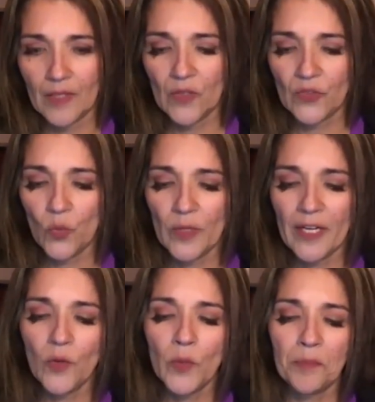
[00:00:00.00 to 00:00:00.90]
So,
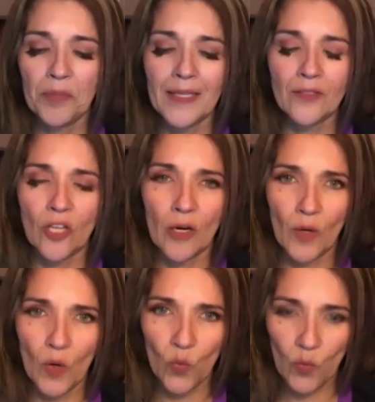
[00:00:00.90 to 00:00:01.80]
whatever we place our
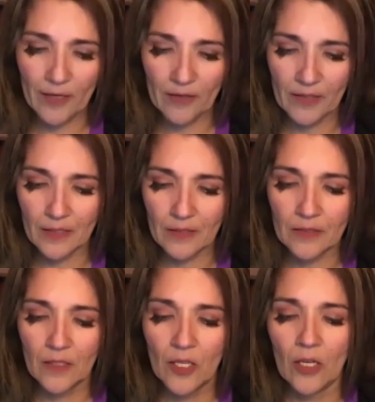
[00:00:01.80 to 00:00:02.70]
awareness
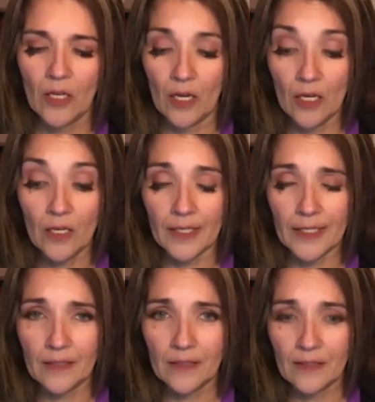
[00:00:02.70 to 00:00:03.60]

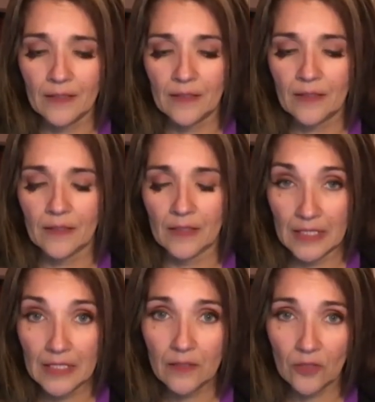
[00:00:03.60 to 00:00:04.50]
on
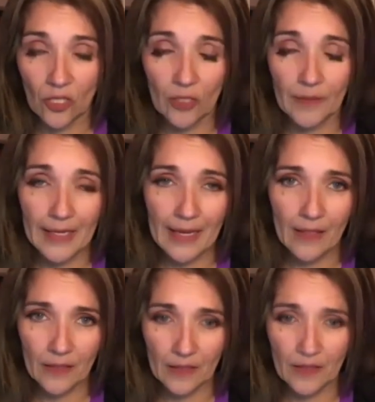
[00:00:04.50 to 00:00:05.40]
is our
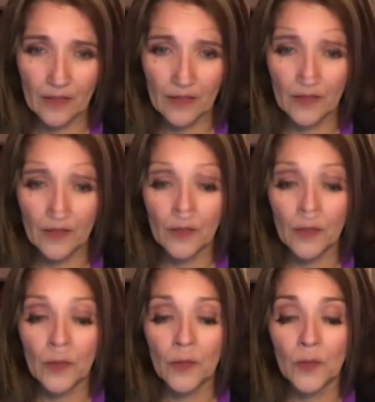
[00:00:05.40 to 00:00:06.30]
reality.
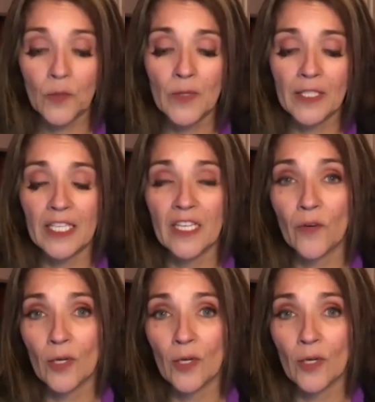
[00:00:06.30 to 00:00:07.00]
Consequently, if our